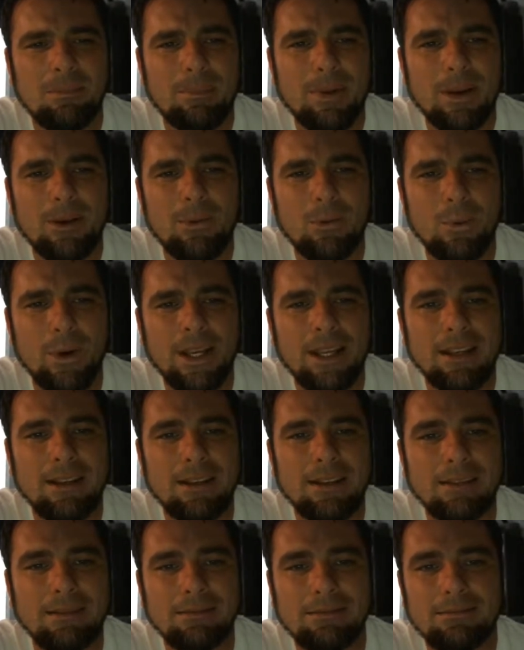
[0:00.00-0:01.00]

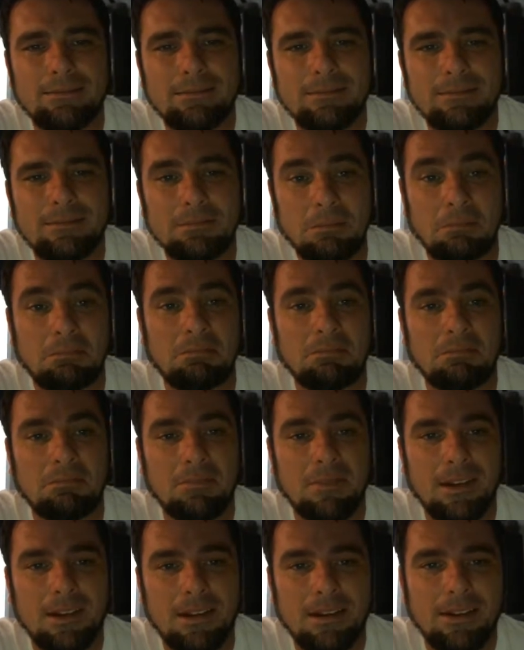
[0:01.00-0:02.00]
Pickwickian
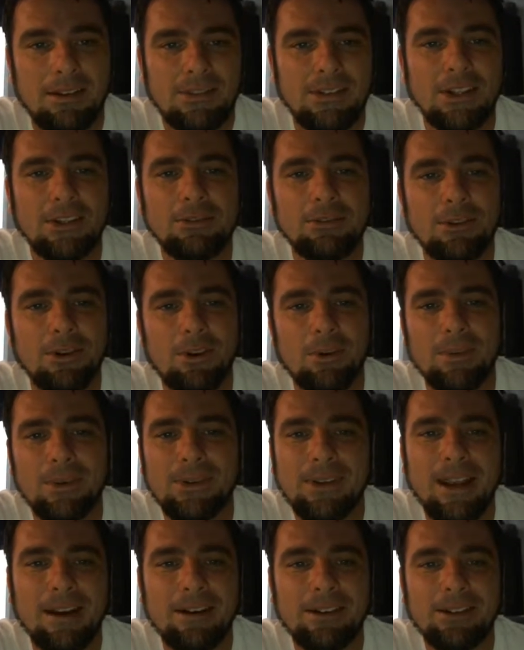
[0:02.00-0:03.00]
syndrome
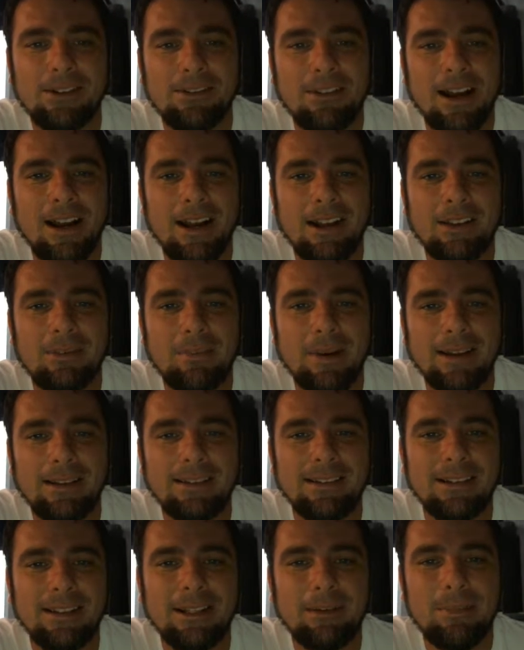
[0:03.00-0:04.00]
is characterized by
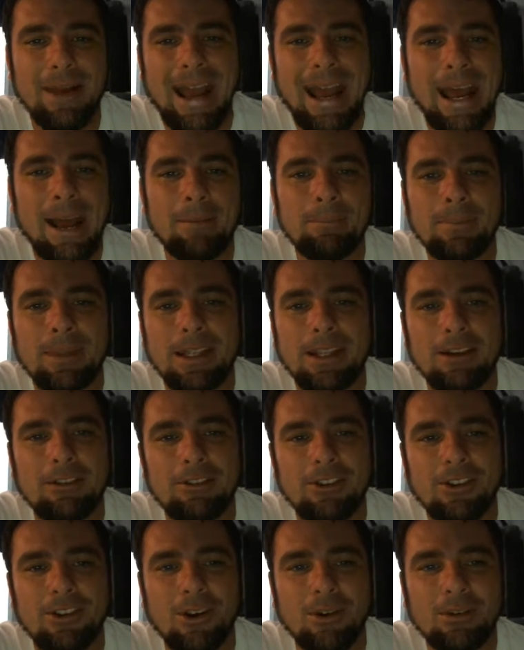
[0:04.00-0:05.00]
sleep apnea
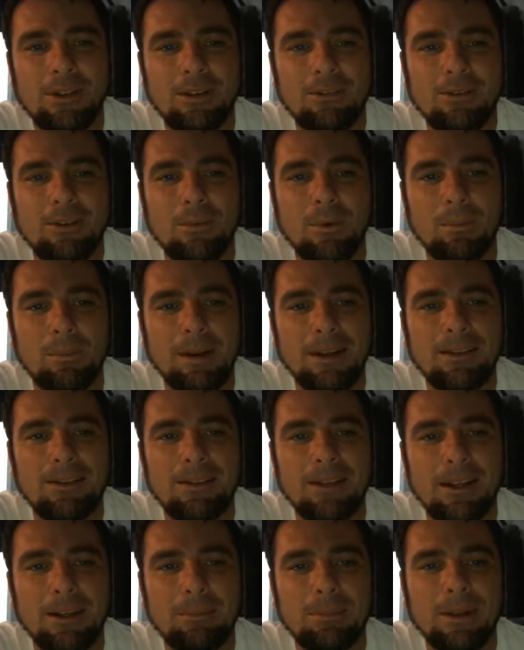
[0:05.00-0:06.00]
resulting from
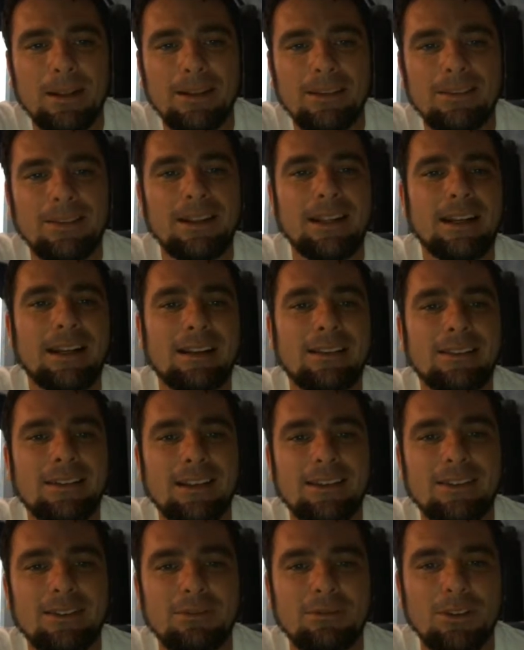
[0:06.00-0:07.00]
obesity, placing an
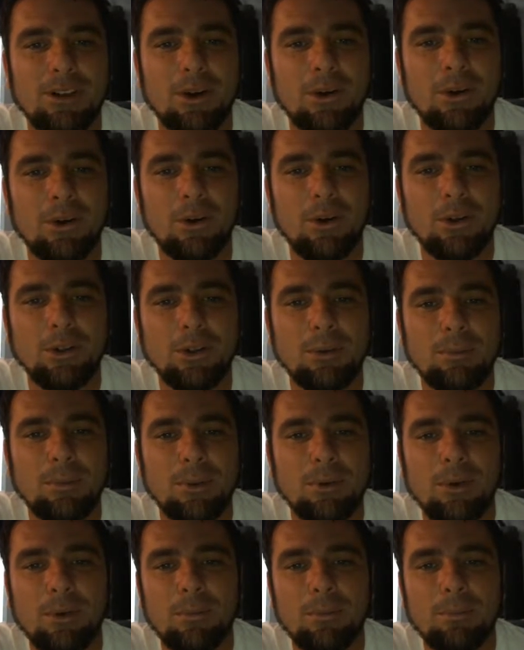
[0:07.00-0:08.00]
excessive load on your
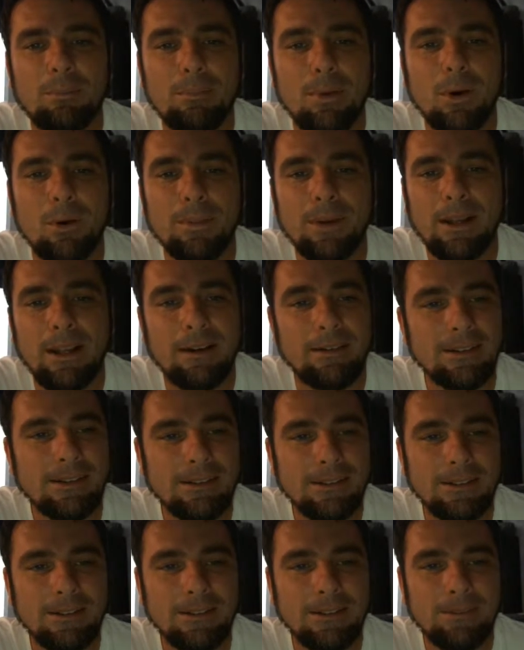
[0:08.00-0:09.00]
pulmonary
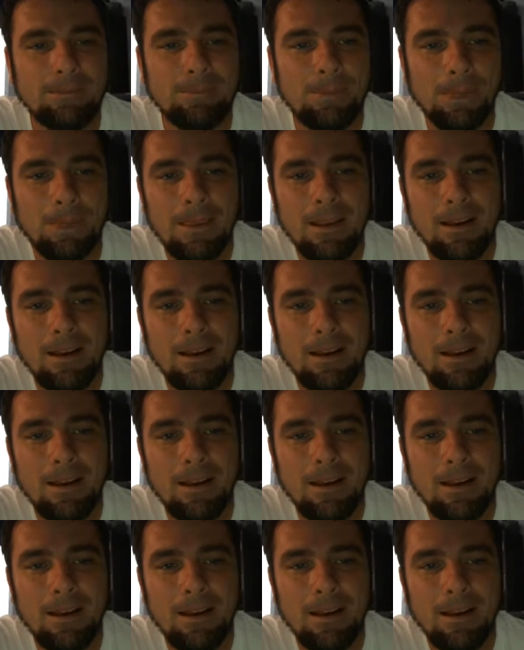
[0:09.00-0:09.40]
system.